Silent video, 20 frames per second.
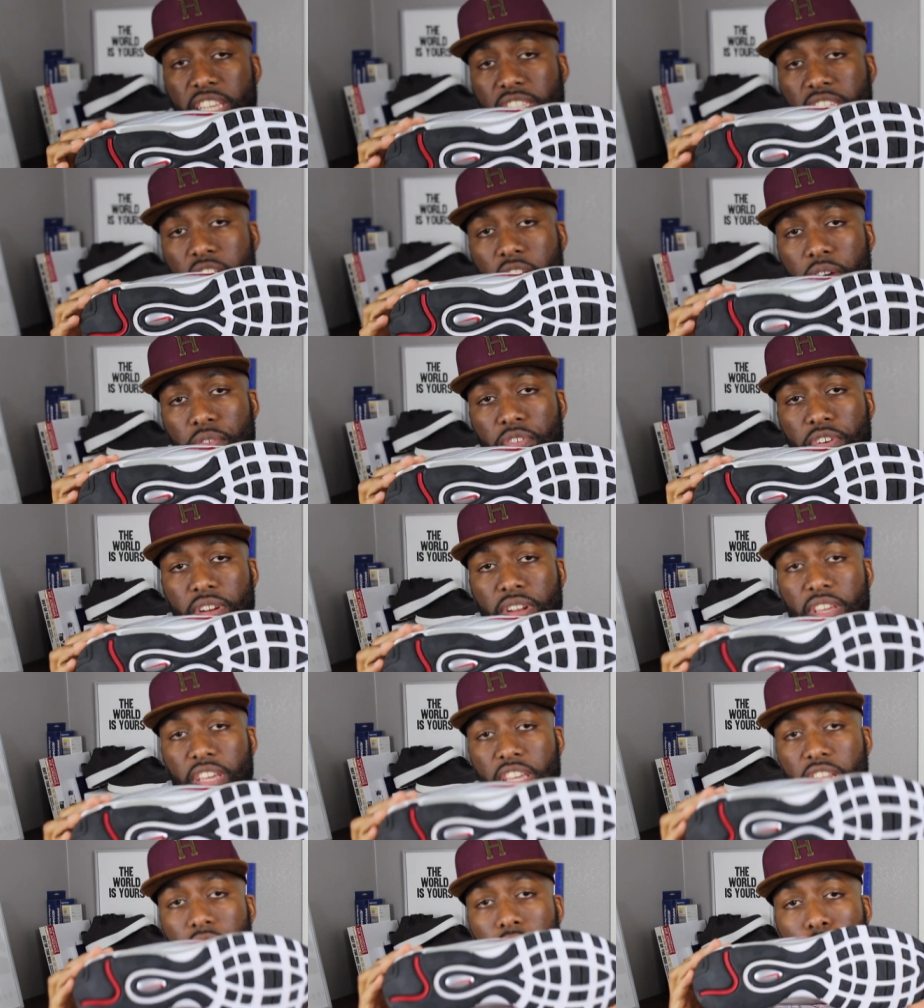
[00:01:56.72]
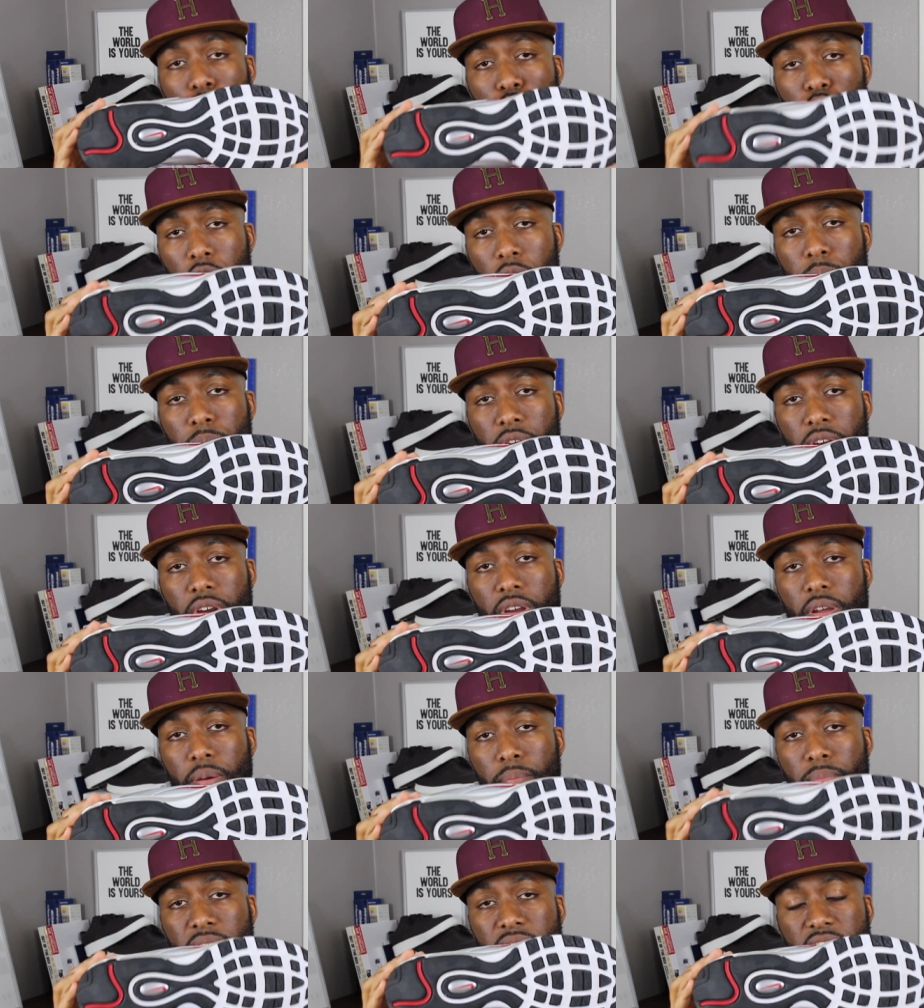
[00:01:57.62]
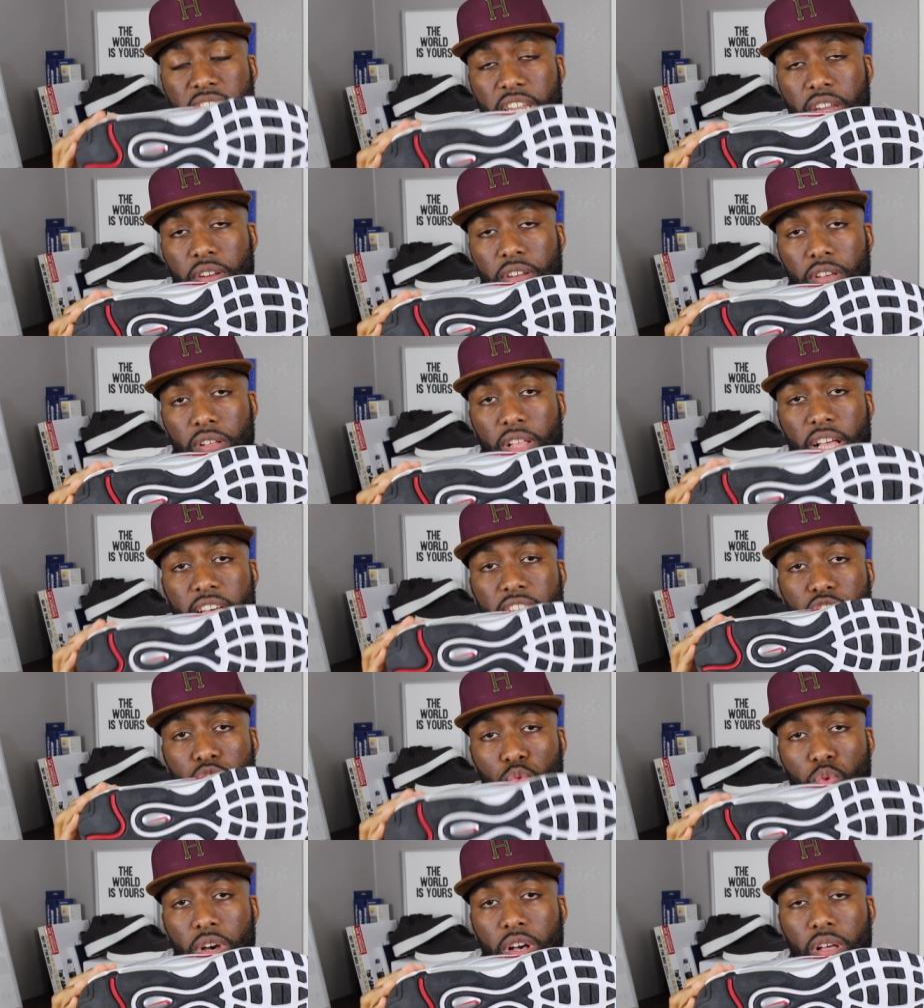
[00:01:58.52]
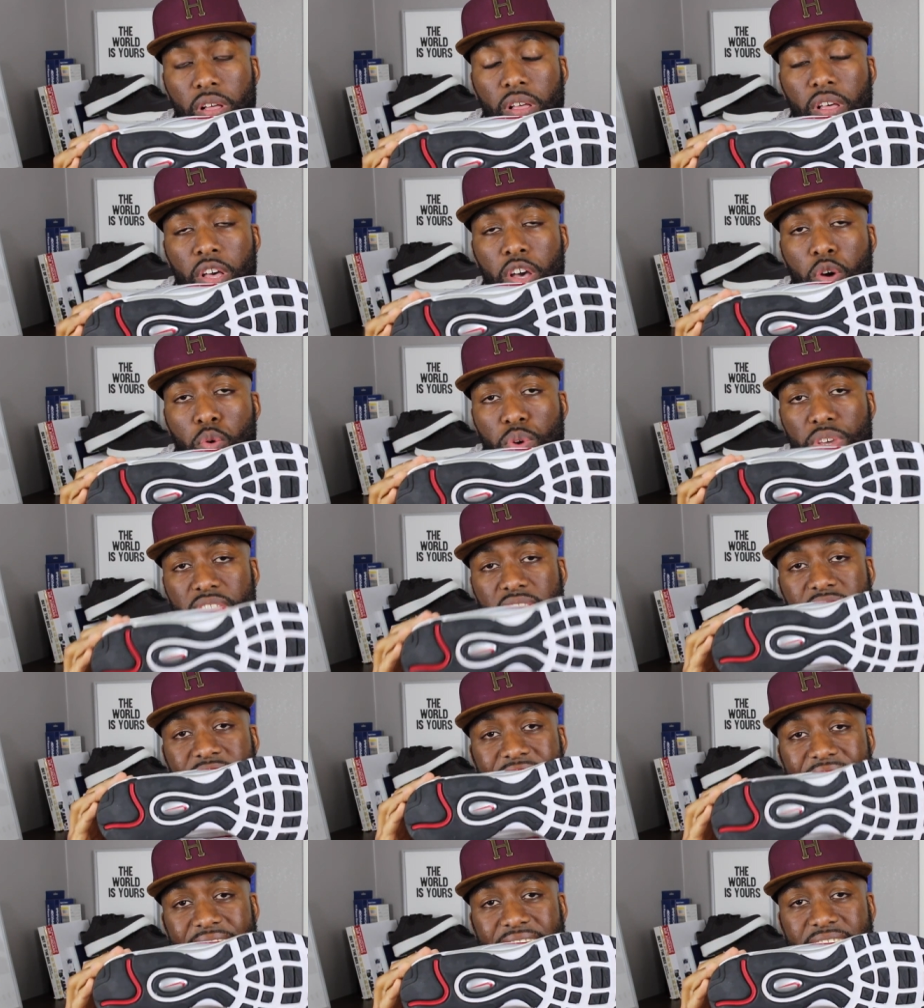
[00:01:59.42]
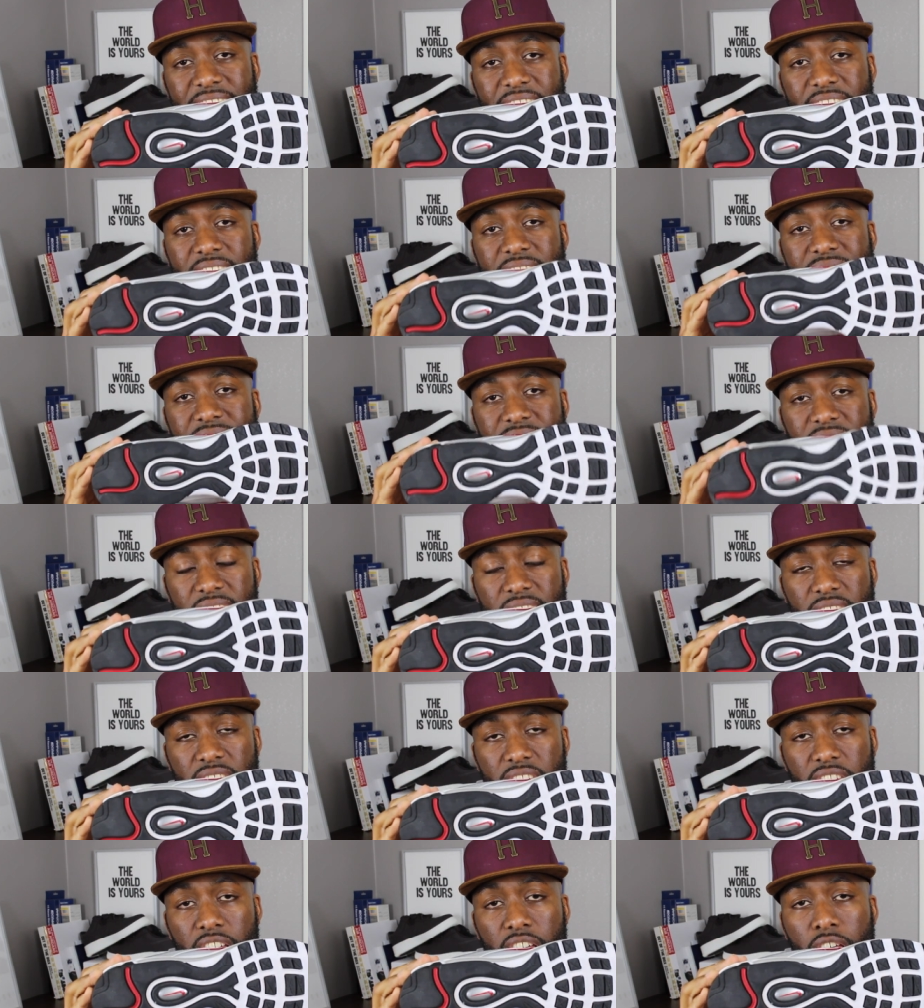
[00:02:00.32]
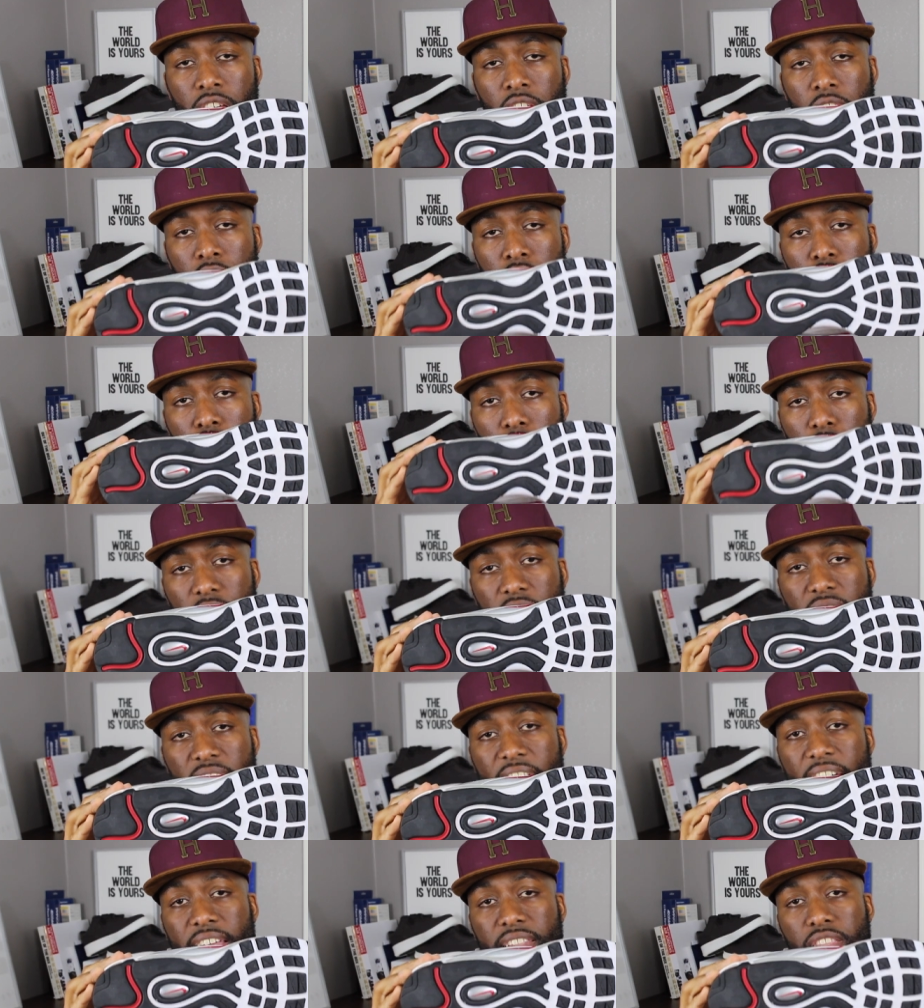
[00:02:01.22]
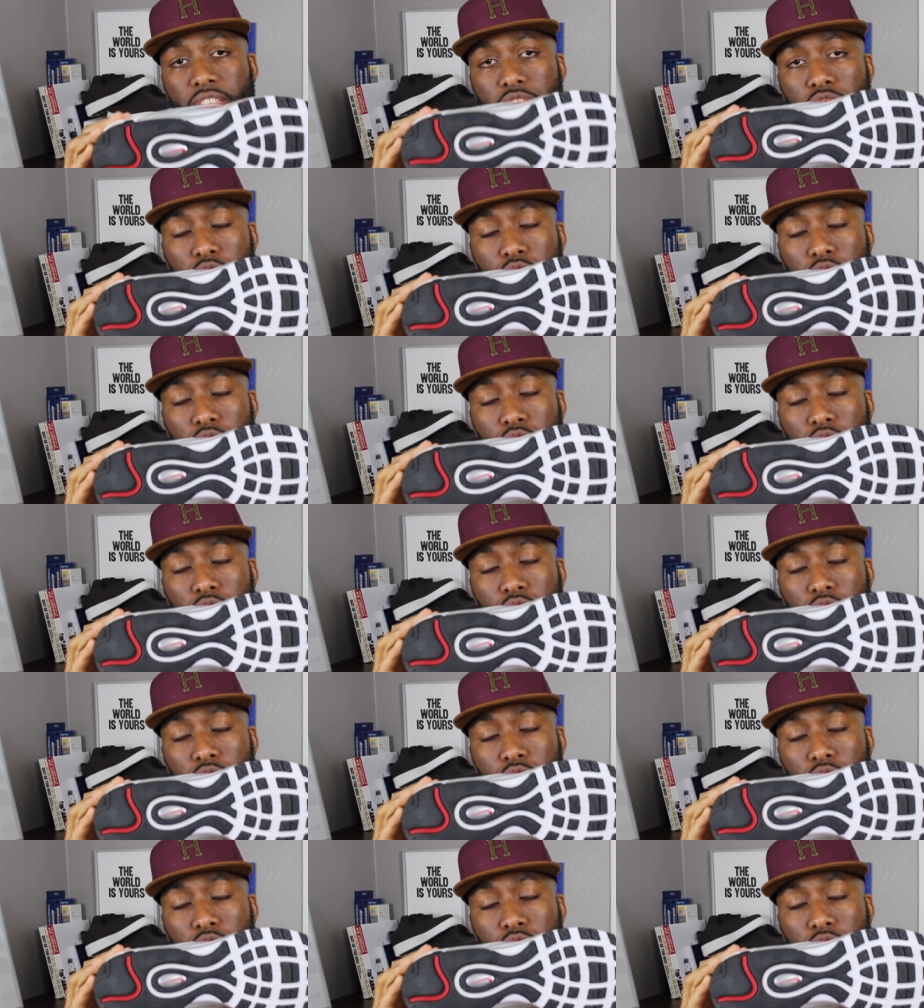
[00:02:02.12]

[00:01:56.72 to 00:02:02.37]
is covered in rubber material as well, with the Nike insignia noted at the